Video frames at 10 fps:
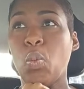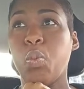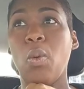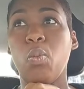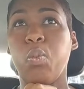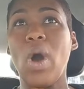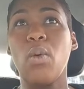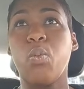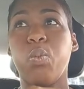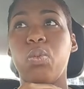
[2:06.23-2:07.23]

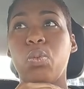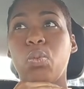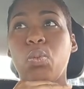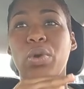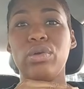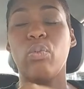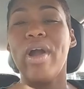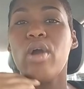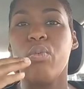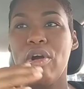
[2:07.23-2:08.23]
what where,
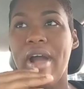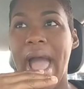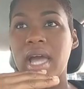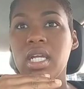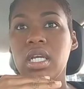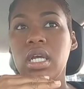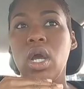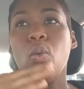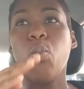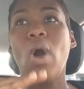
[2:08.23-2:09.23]
where we're at
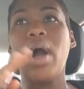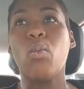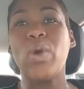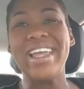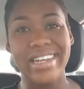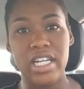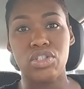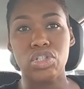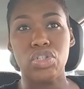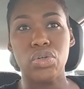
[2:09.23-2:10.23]
what we need
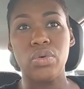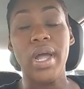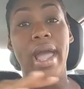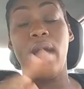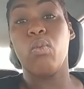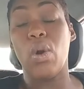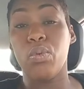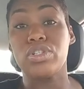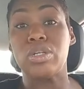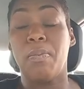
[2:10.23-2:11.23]
to do and what
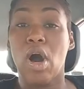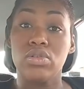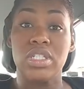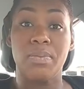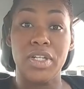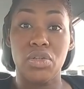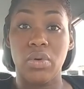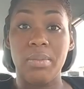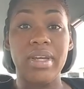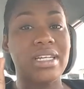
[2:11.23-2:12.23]
we're supposed to be
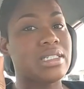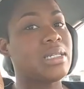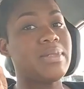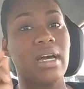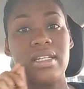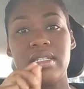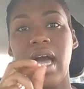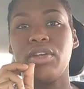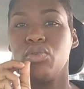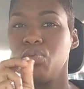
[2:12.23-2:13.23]
doing because deep down
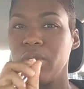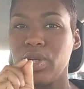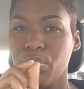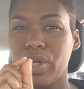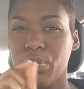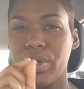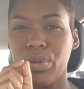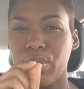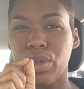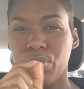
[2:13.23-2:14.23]
inside you really really
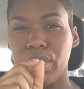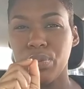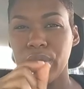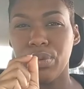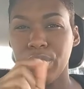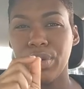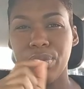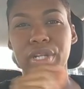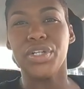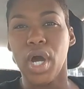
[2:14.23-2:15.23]
really really really really really
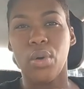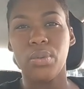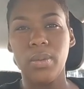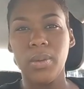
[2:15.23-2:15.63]
really know